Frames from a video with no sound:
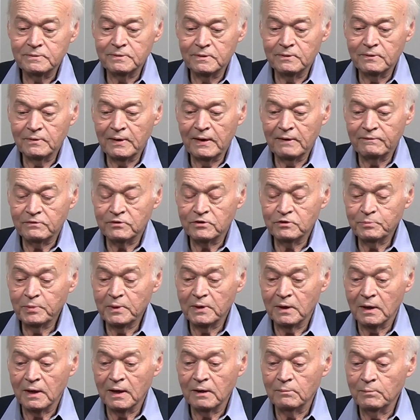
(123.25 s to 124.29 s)
they have to
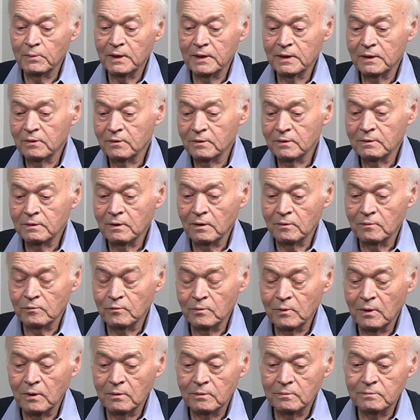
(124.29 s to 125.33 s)
spend a lot of money
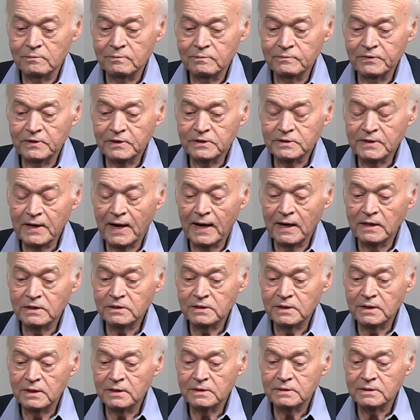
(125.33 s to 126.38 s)
on fixed
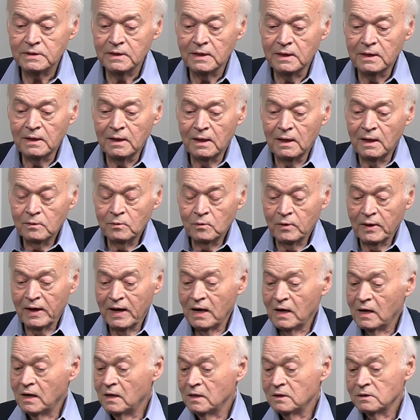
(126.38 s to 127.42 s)
assets,
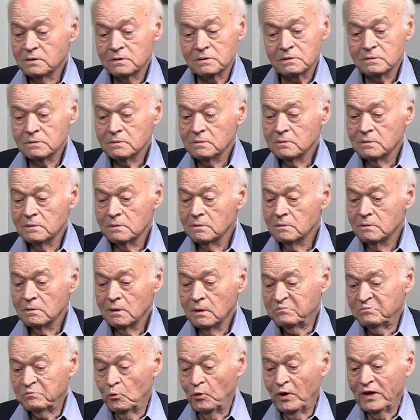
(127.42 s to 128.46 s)
whereas
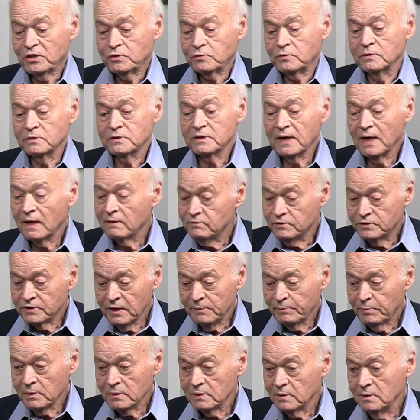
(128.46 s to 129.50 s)
restaurants have
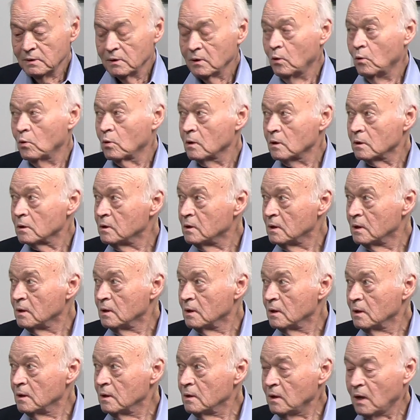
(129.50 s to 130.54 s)
typically lower
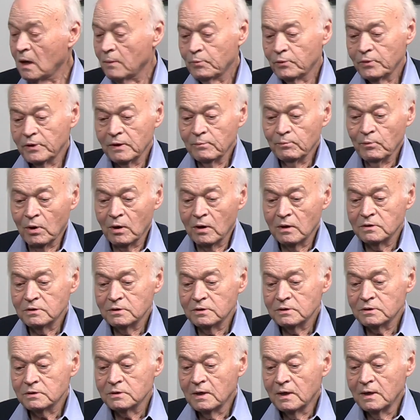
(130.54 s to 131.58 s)
operating
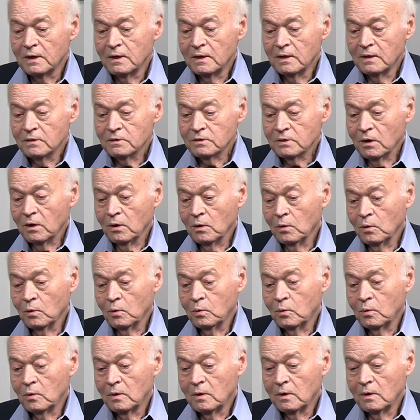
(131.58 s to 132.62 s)
margins.
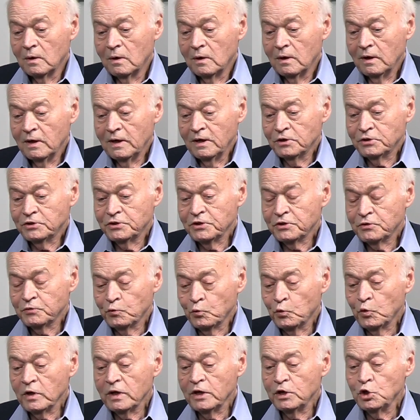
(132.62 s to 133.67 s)
So it's just
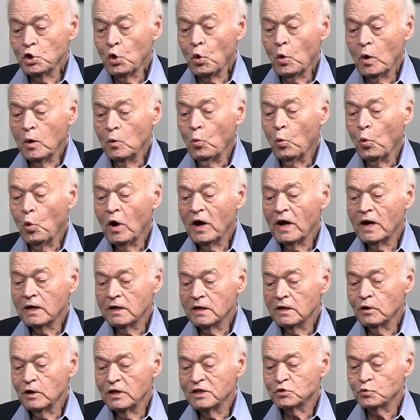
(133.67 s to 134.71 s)
really knowing
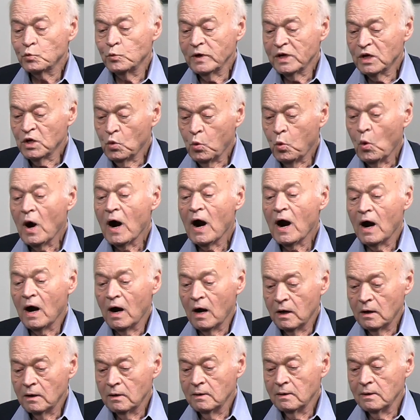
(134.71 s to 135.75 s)
what is
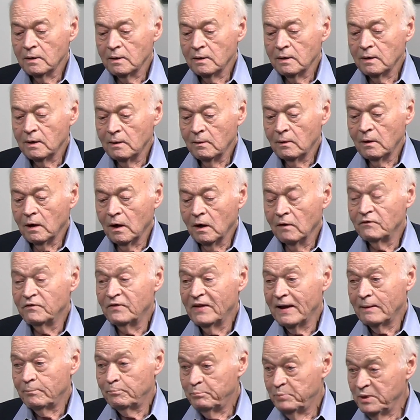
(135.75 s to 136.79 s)
required of
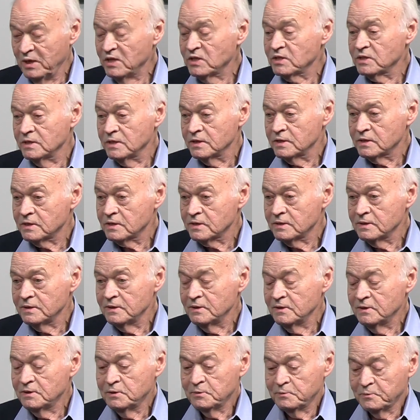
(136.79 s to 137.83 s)
that business
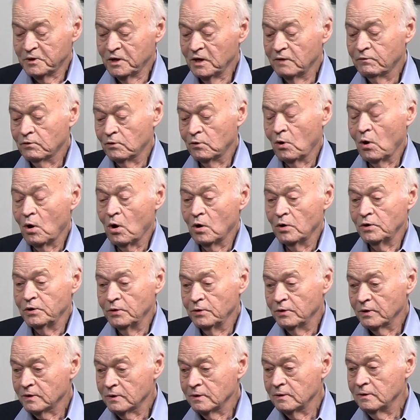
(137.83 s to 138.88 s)
to cover all
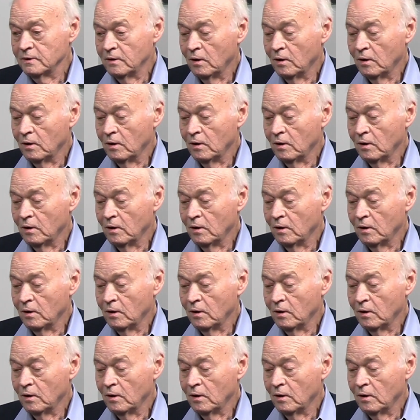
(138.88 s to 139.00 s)
your